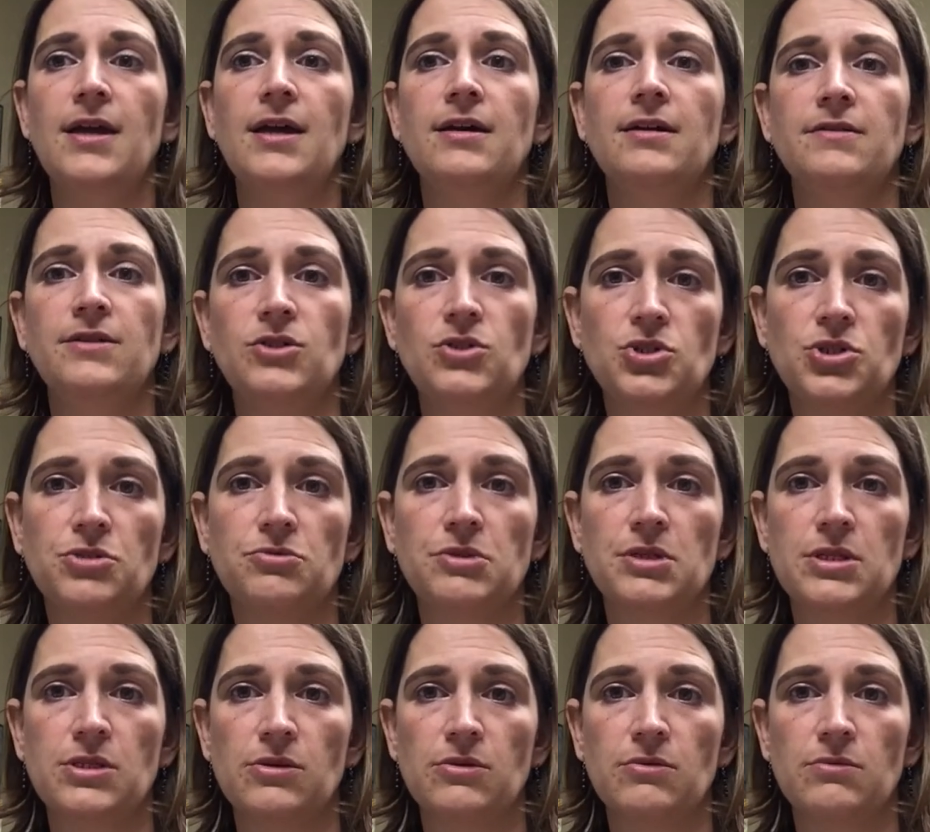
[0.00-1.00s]
and then you should
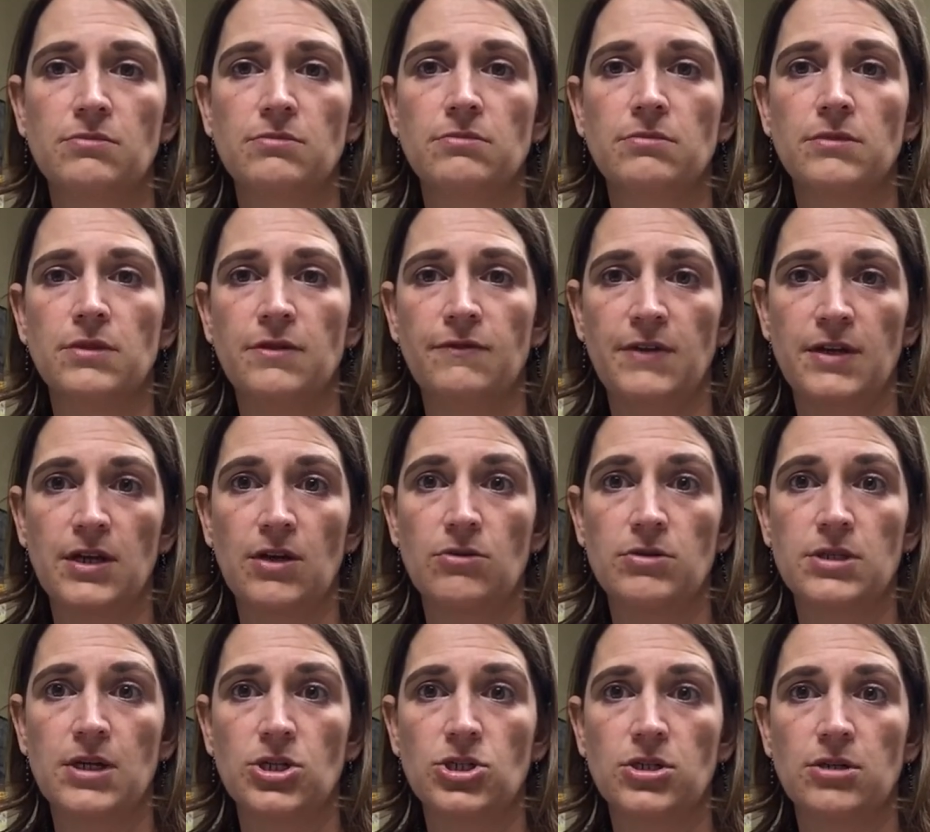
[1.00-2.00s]
resume the video
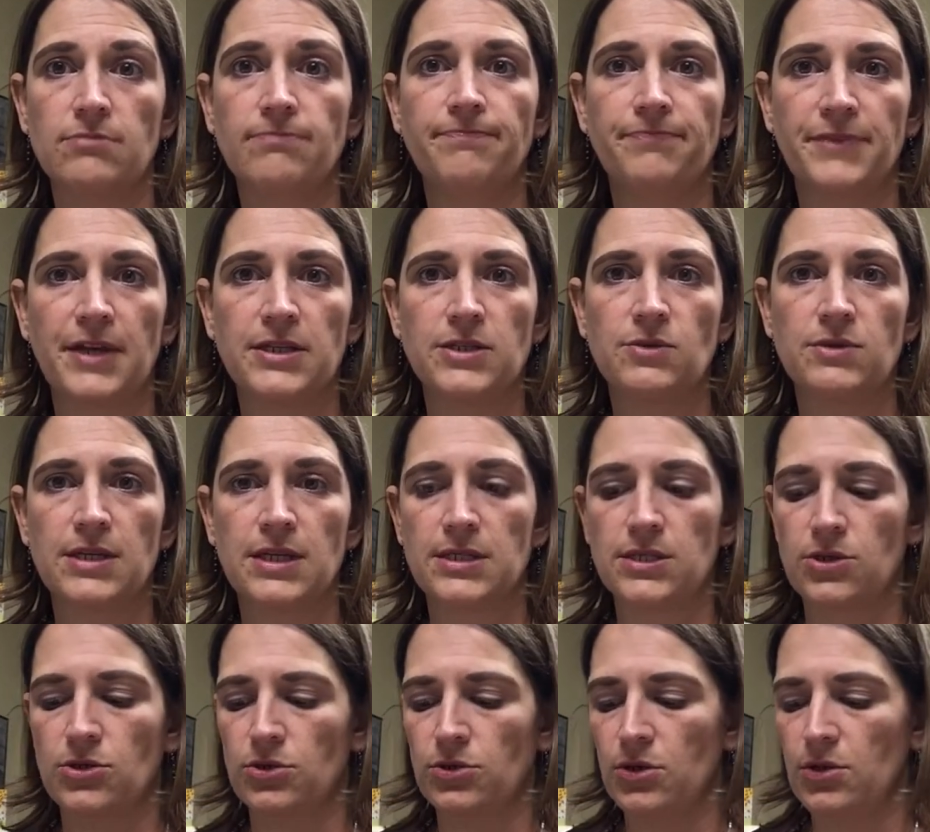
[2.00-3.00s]
session. That's what that's
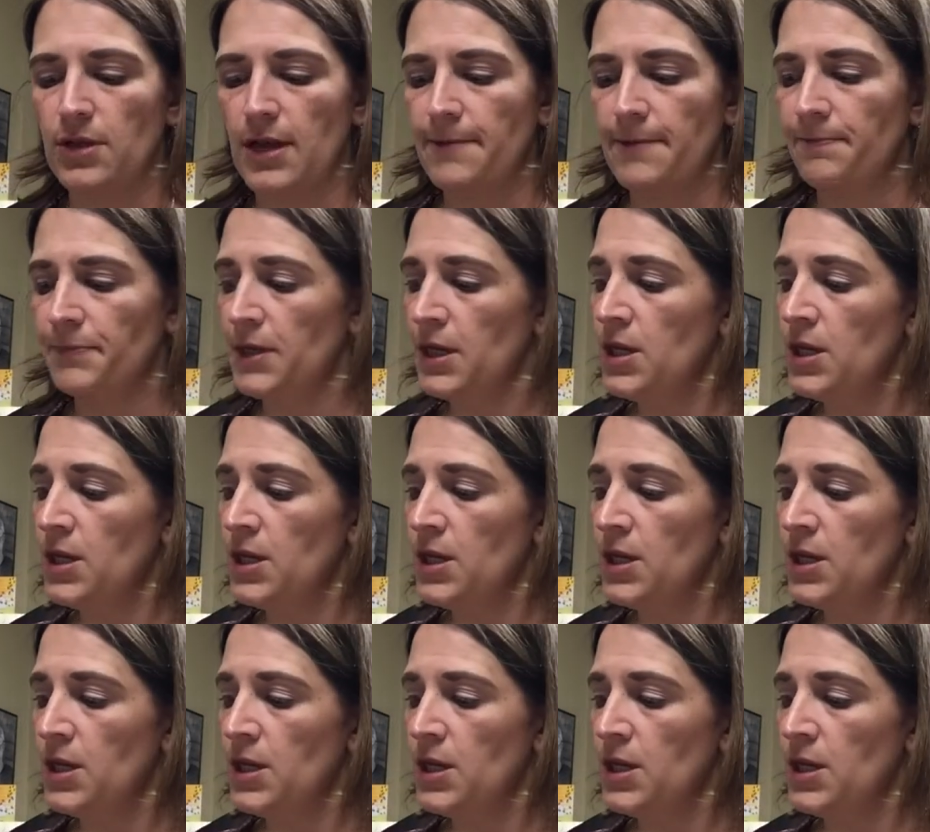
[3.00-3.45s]
going to look like.